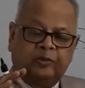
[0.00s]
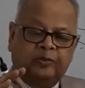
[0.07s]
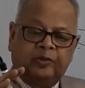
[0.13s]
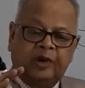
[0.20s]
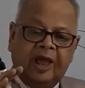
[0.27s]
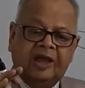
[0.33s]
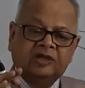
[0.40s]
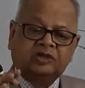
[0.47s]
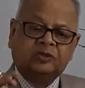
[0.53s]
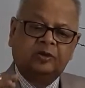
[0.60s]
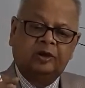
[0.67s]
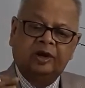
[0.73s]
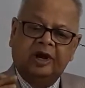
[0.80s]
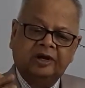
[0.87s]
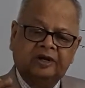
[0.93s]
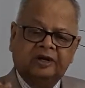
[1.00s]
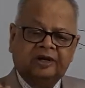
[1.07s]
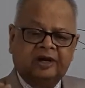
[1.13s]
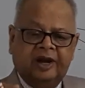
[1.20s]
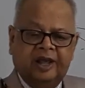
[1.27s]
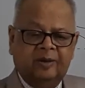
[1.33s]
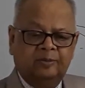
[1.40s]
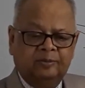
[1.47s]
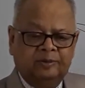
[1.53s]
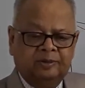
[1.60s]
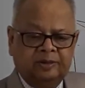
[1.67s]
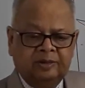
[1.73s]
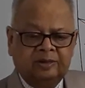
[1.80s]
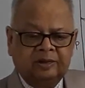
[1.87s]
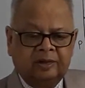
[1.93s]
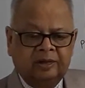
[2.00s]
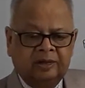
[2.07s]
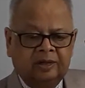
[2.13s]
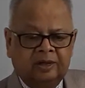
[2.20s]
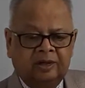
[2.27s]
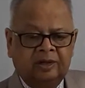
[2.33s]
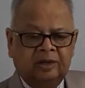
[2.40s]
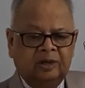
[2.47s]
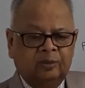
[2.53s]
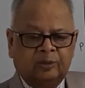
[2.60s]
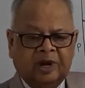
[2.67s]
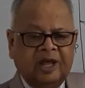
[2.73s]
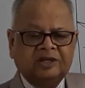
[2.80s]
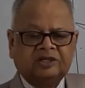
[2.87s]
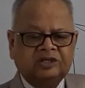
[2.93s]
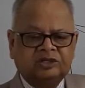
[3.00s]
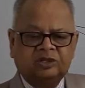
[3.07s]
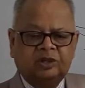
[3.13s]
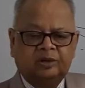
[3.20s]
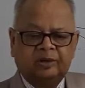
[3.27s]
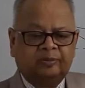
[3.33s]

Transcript: Price will be 100 gram. Price is